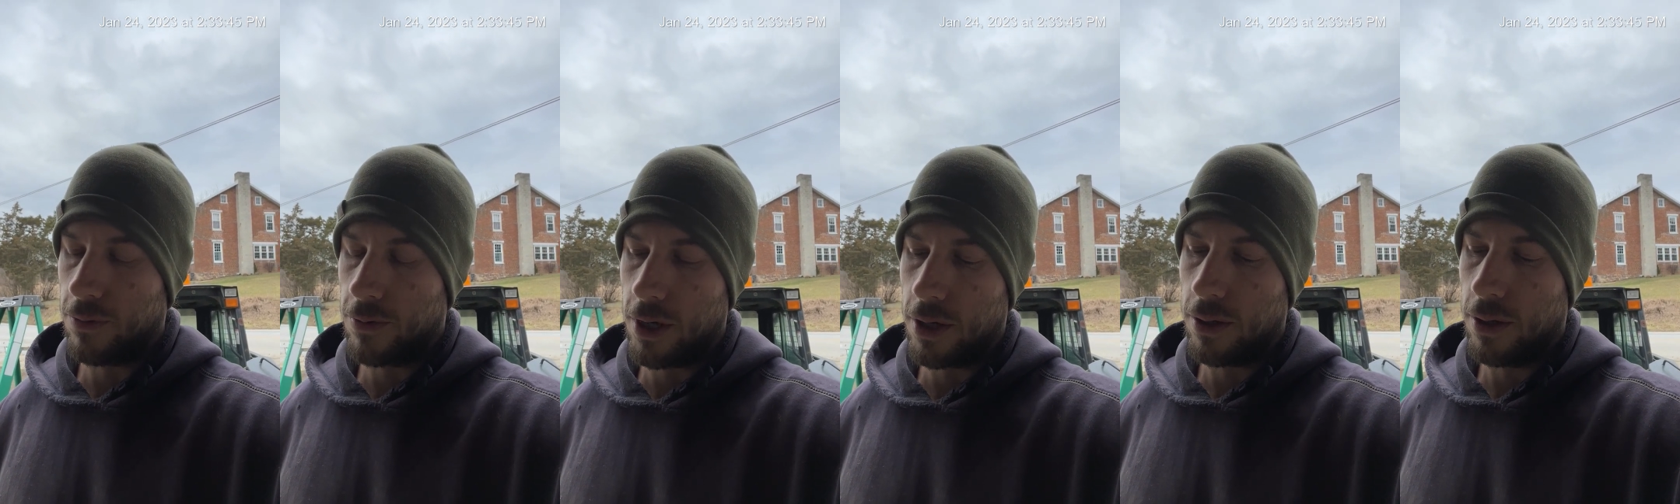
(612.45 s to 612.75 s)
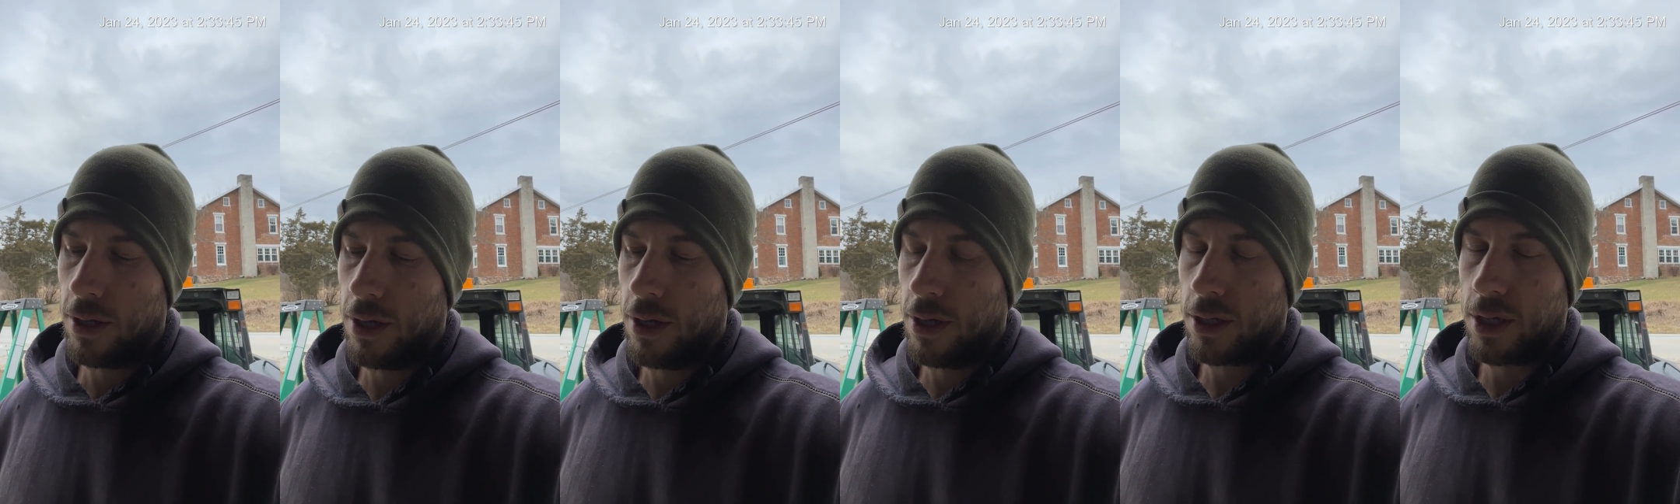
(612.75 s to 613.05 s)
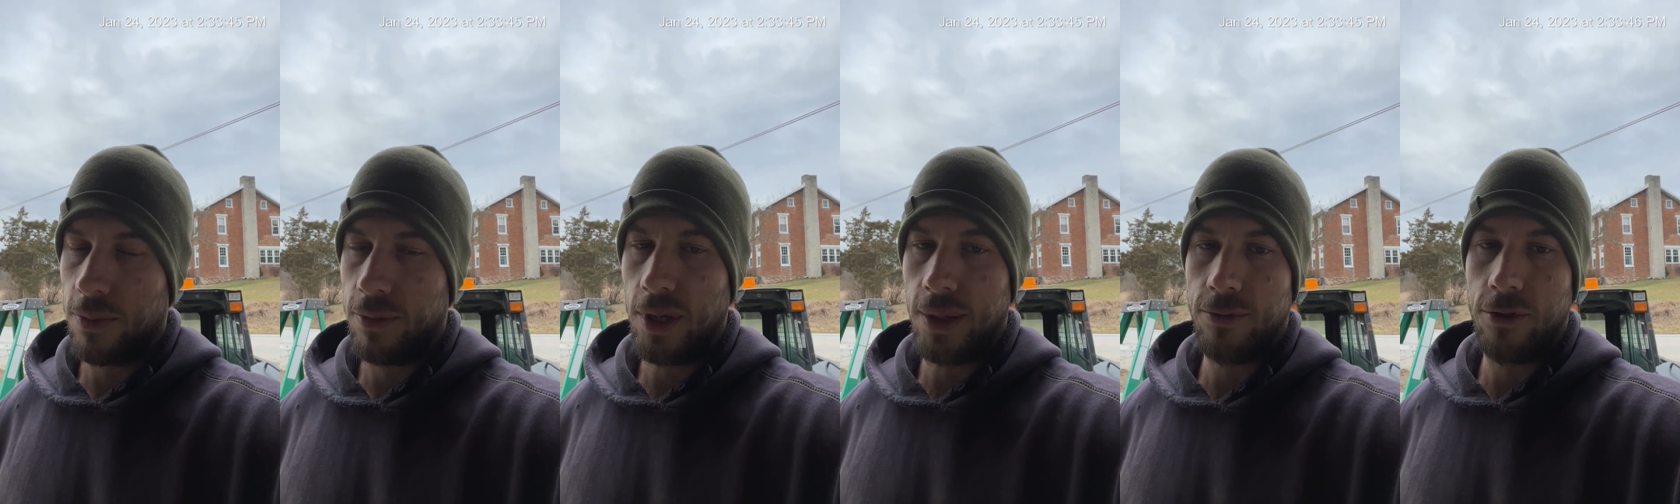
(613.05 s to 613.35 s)
Well,
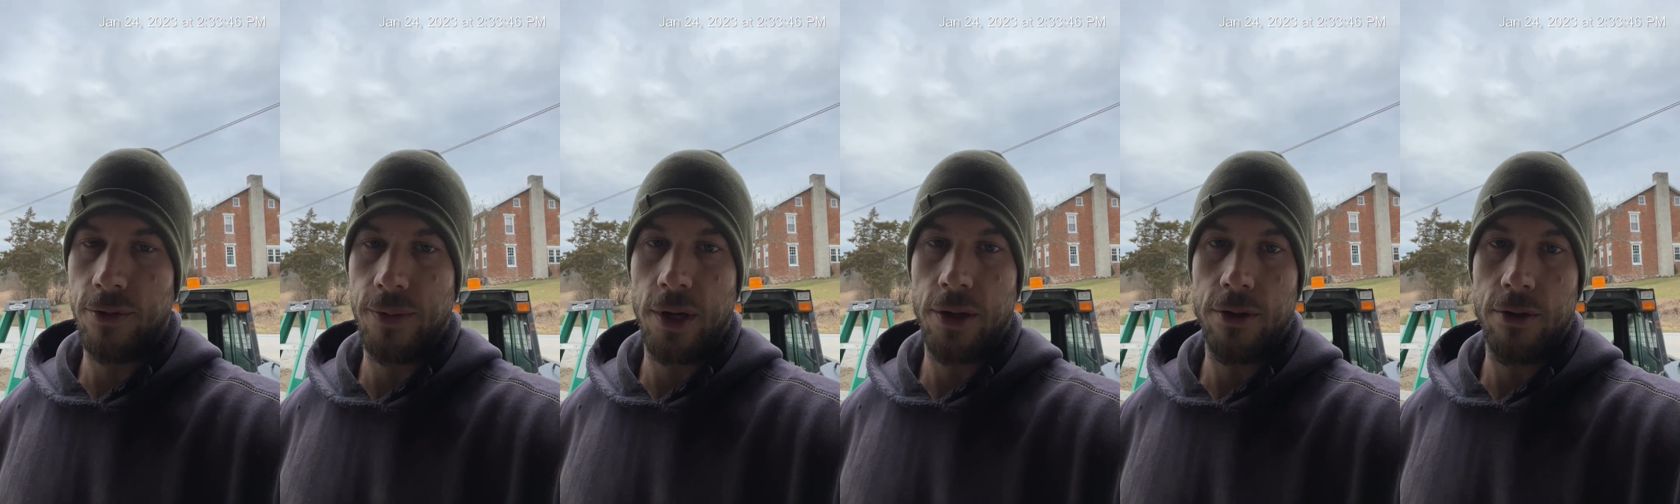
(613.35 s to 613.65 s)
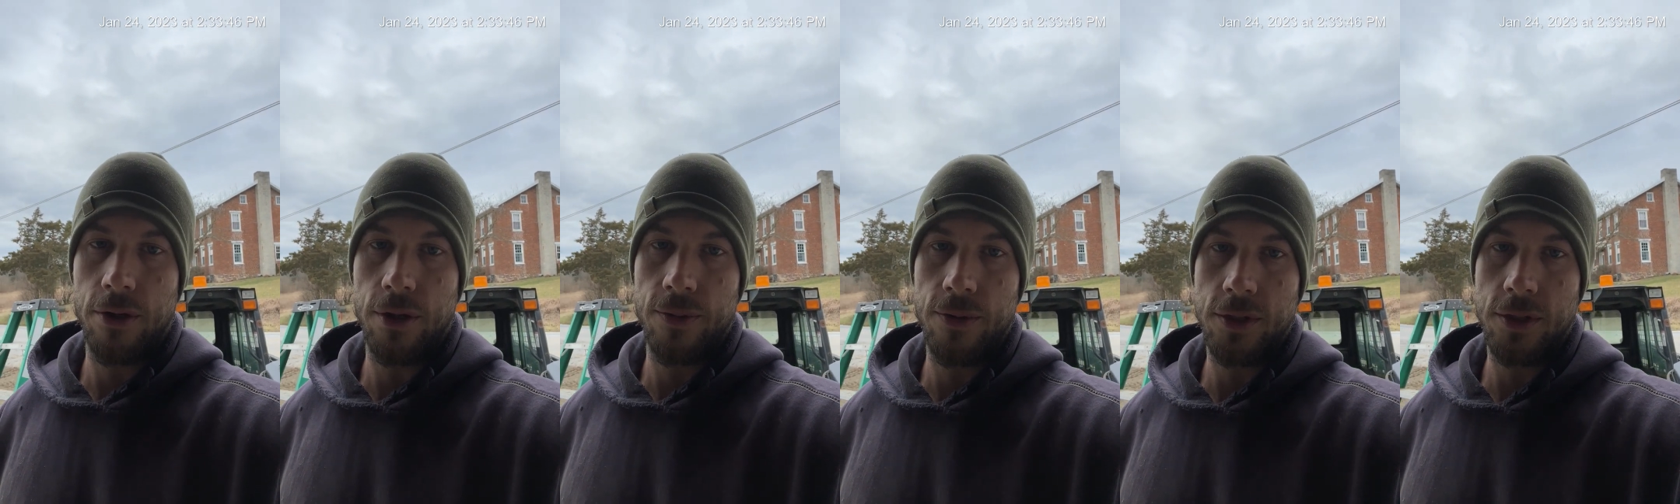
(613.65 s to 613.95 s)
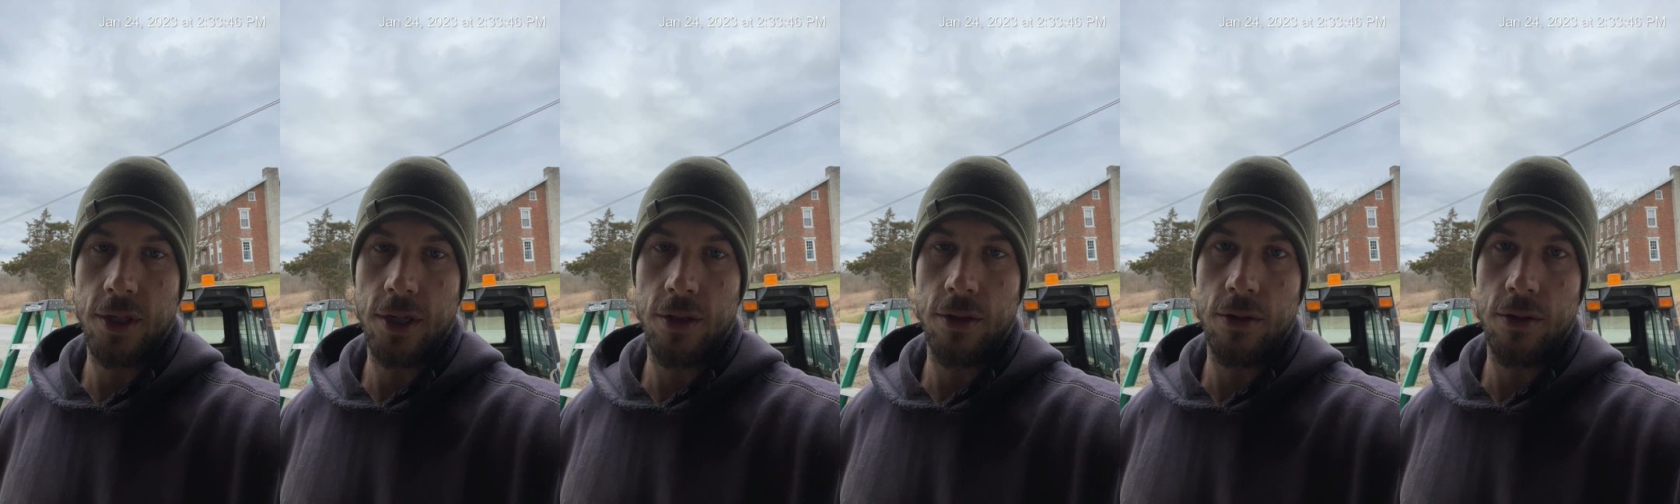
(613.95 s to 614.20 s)
can be up to about 30%.